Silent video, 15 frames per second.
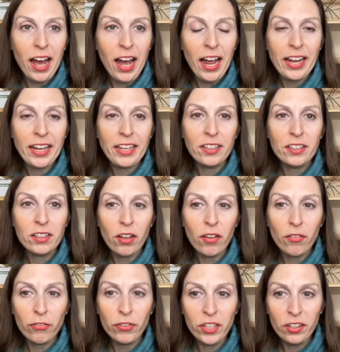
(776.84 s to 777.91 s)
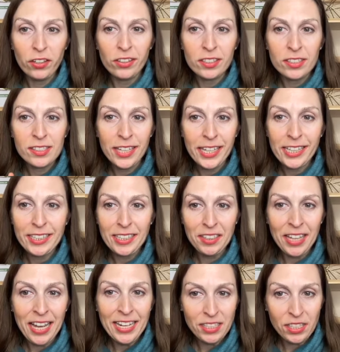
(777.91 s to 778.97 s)
I feel slightly
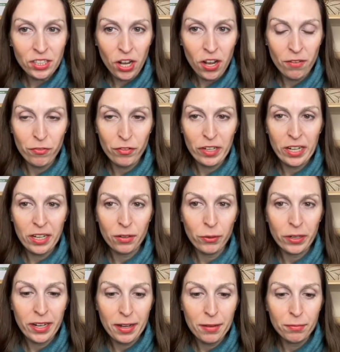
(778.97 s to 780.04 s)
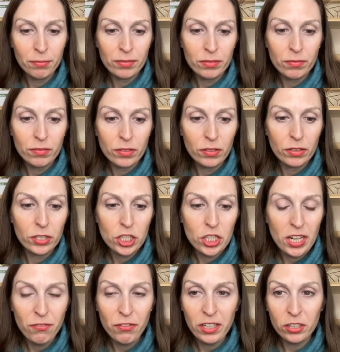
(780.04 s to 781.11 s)
less confident when I'm
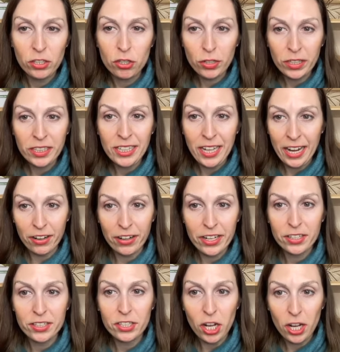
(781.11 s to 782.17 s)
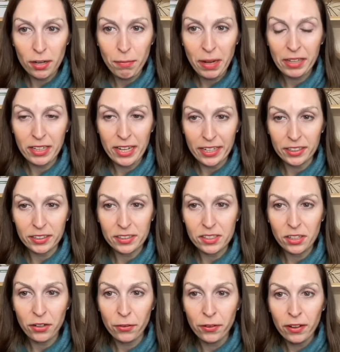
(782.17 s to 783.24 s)
shaving tricky areas on my leg.
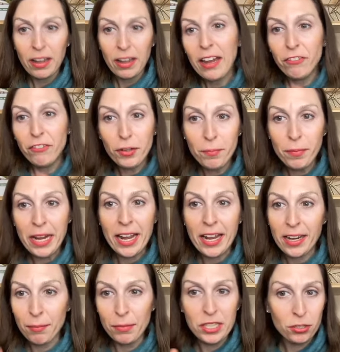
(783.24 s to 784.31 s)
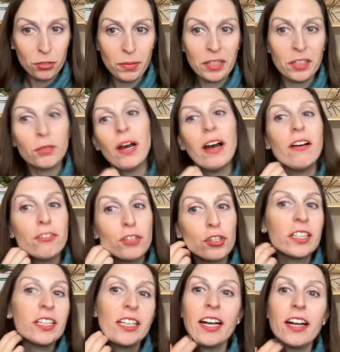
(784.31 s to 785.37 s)
So, if you're a man, I'm assuming you have
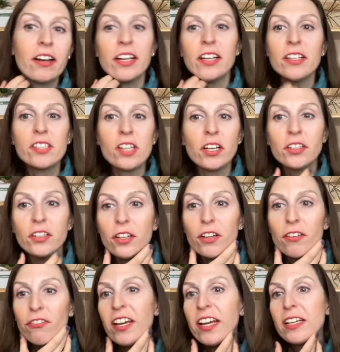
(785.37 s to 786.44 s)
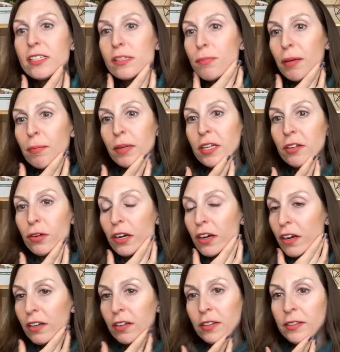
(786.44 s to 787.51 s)
tricky areas on your face, maybe
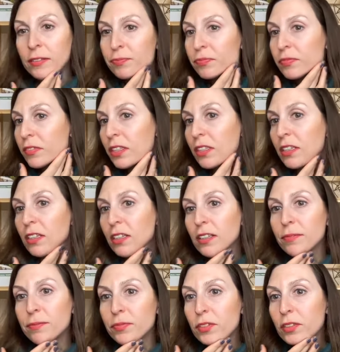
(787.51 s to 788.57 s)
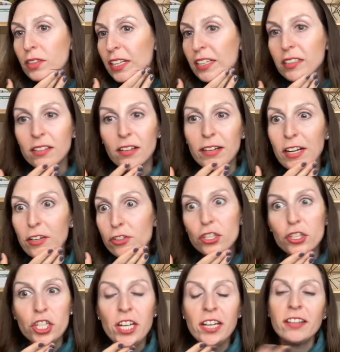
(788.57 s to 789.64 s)
your like around
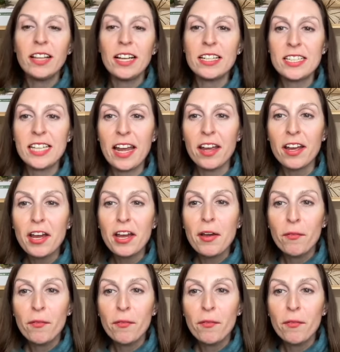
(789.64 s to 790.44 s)
your chin, let's say.